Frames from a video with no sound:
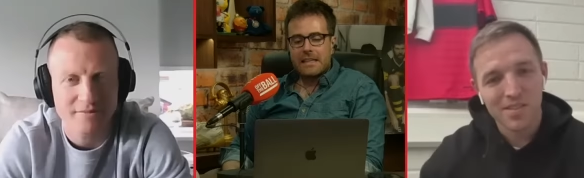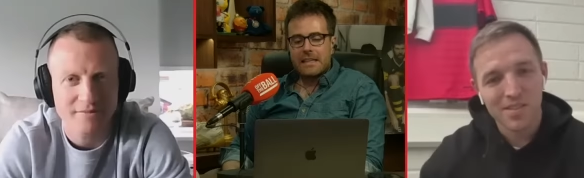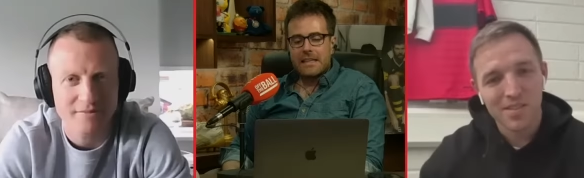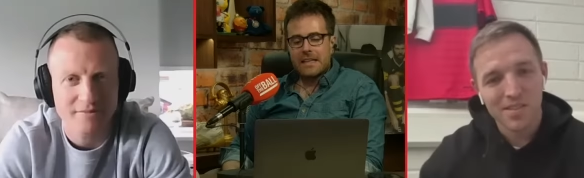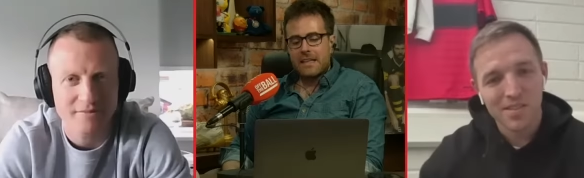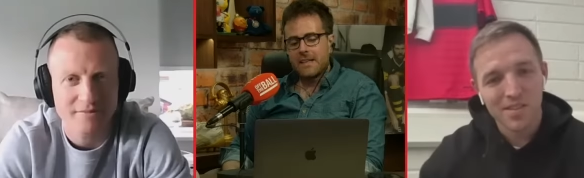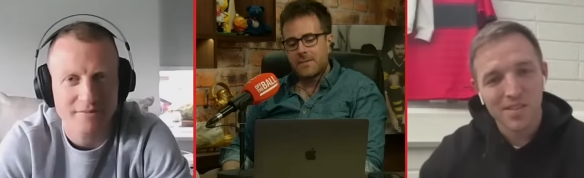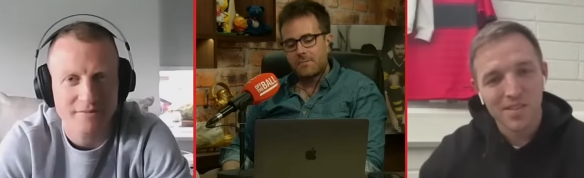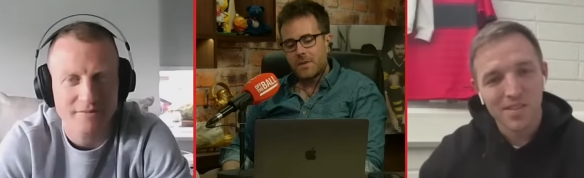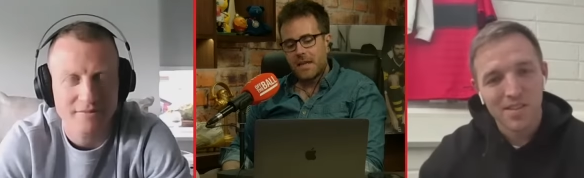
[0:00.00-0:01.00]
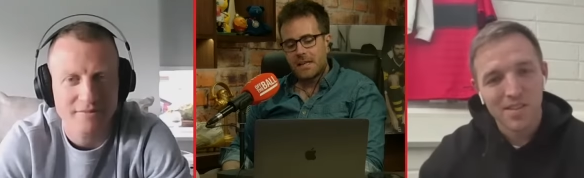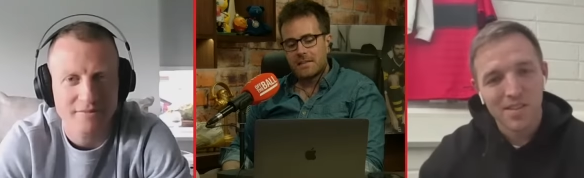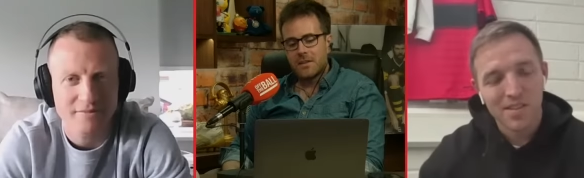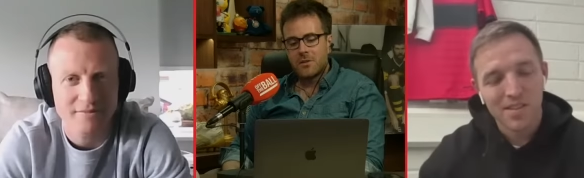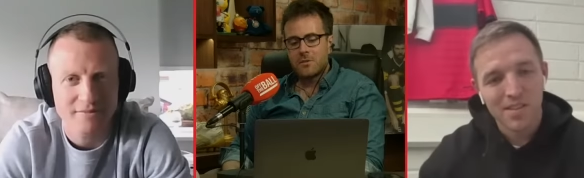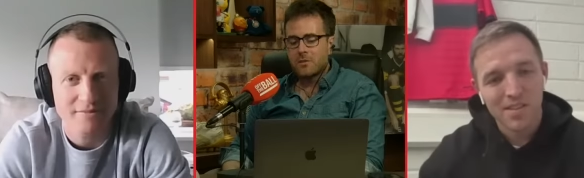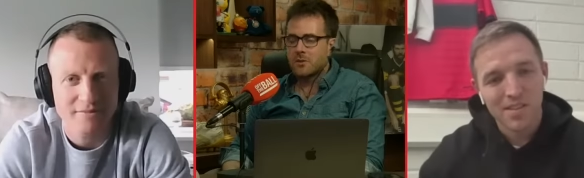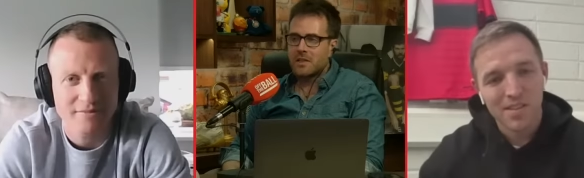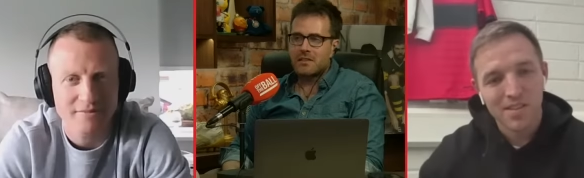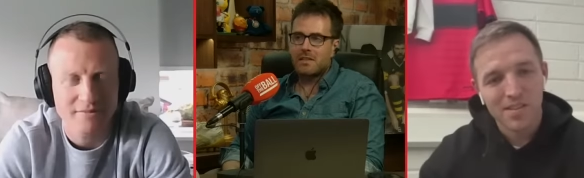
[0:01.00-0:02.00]
Speaker 1: I don't know,
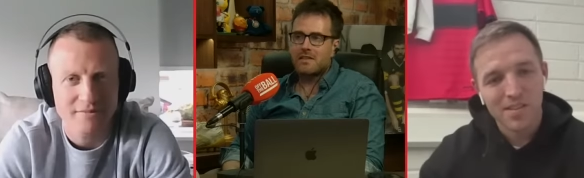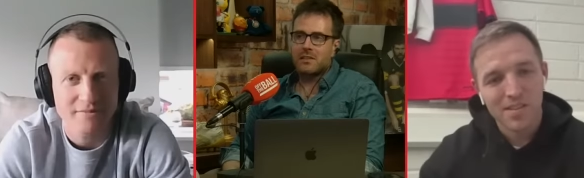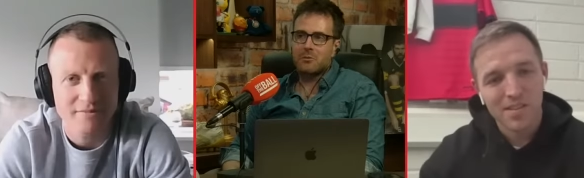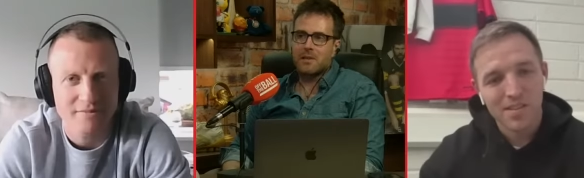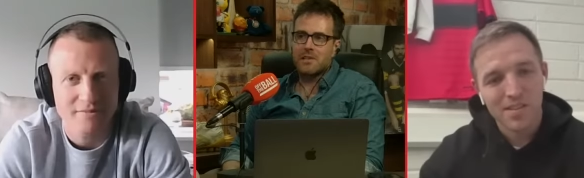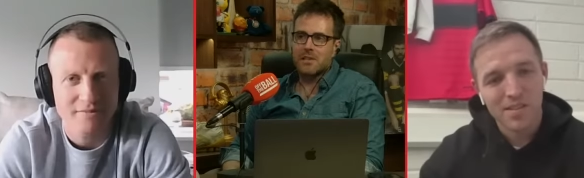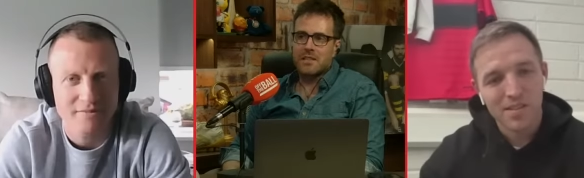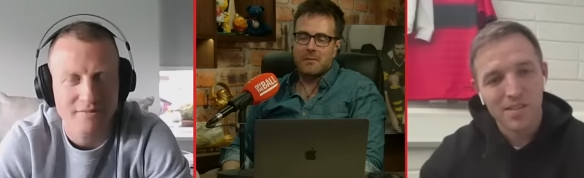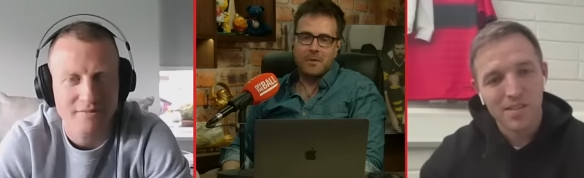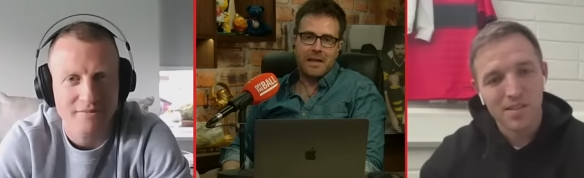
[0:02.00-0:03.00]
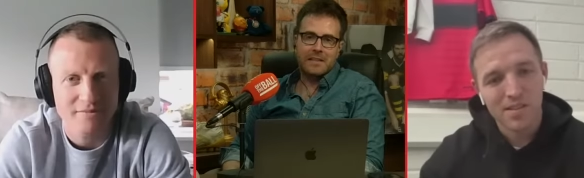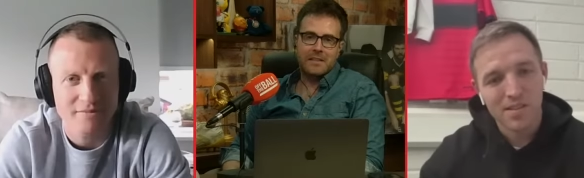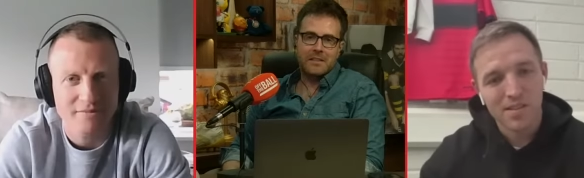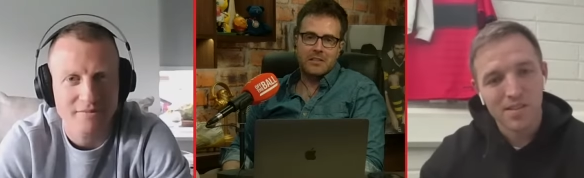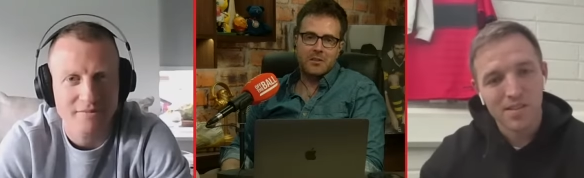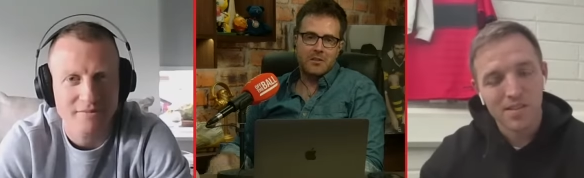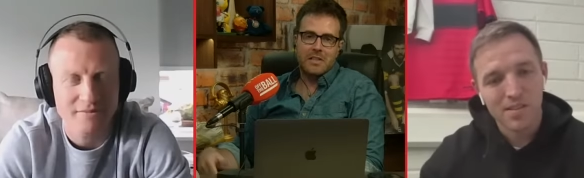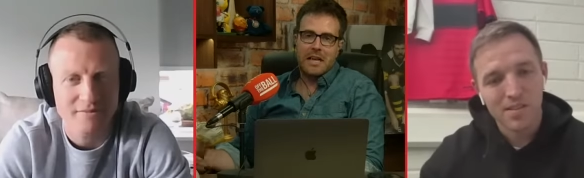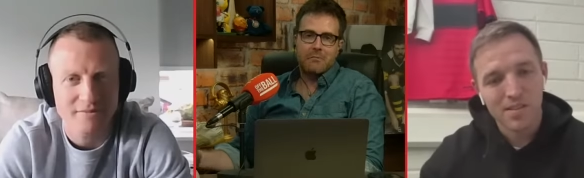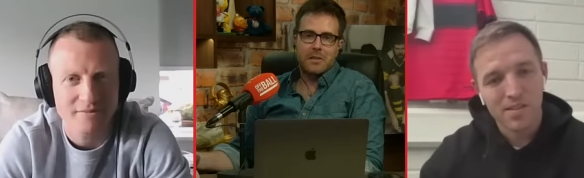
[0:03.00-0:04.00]
look, it's easy to criticise Sam Callan. You
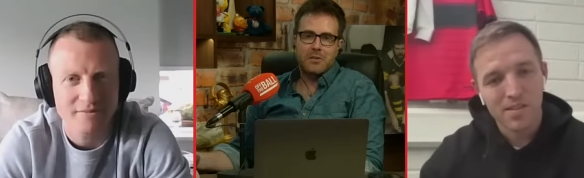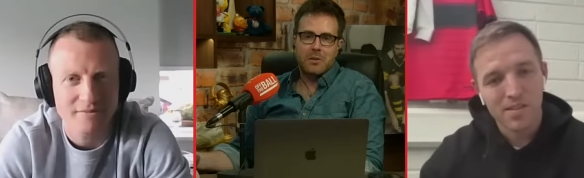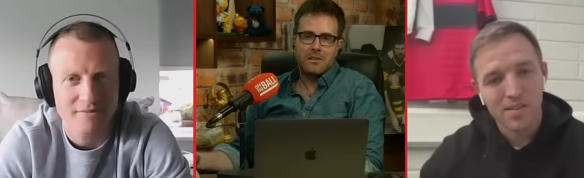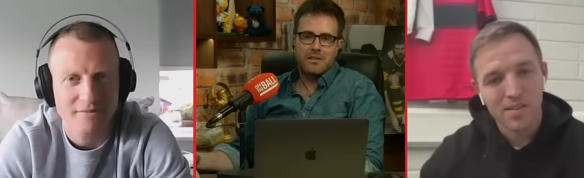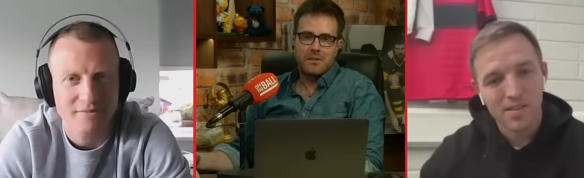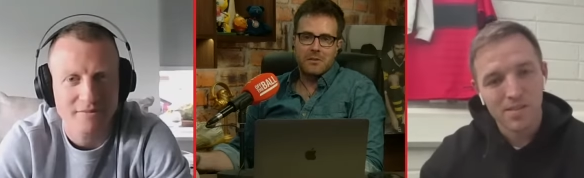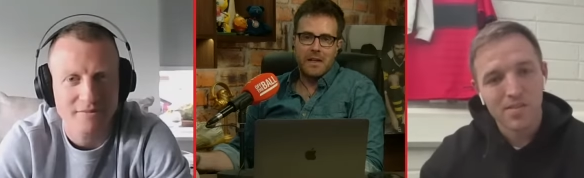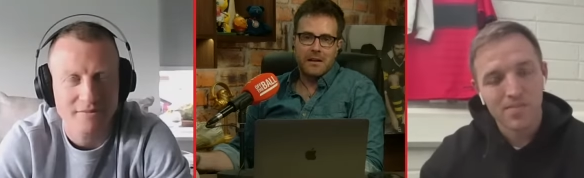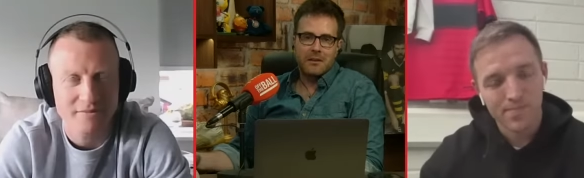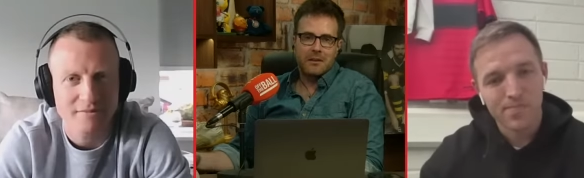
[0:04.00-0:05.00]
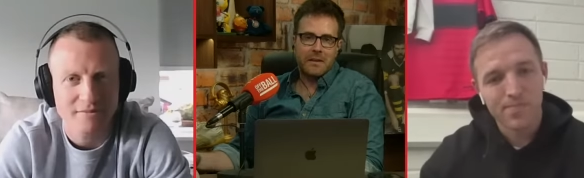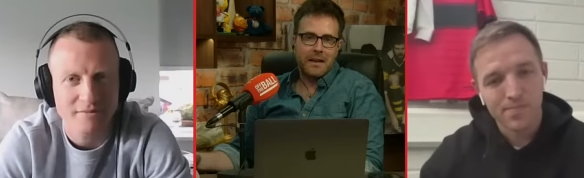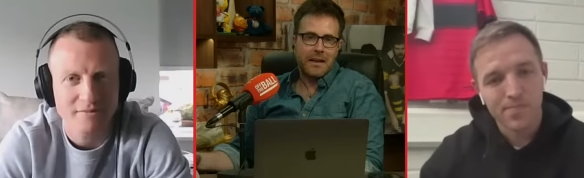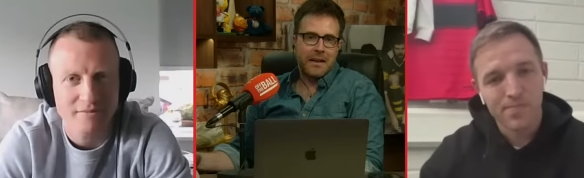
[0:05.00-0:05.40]
understand what he's trying to do, Darren.